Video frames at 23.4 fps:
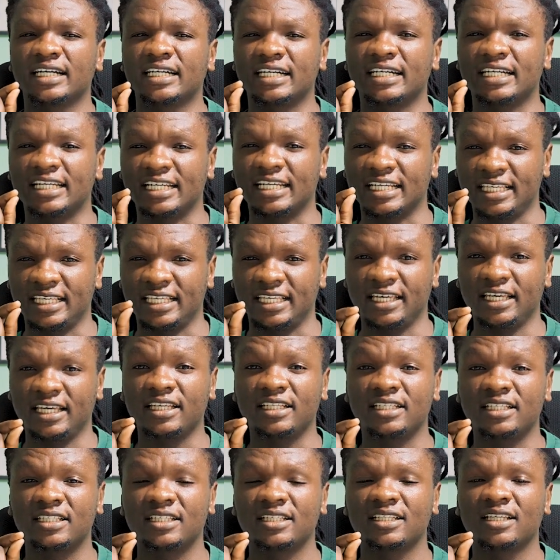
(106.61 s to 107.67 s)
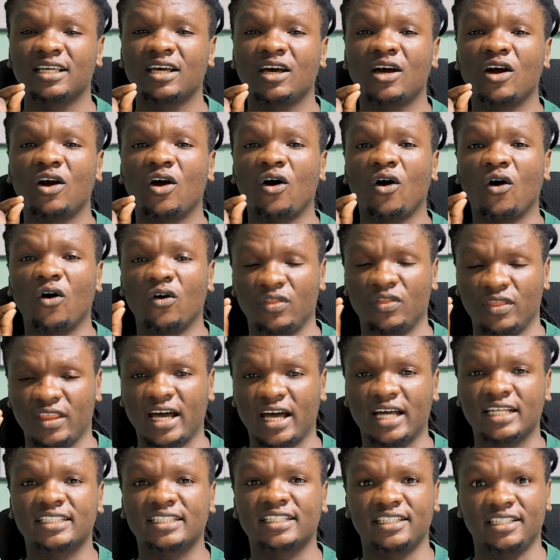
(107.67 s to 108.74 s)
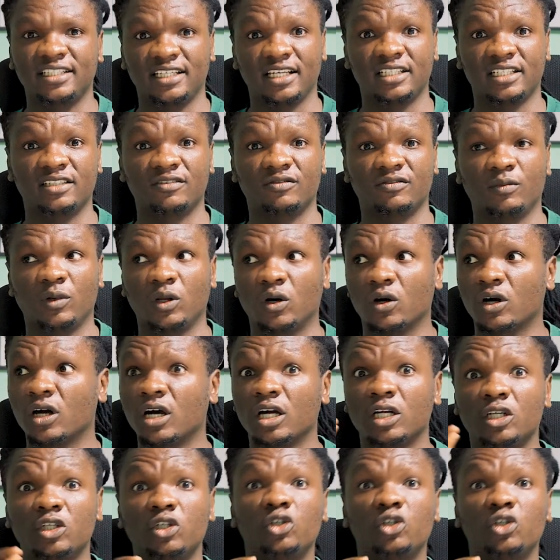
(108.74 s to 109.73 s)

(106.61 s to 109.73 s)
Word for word: create on that creative block?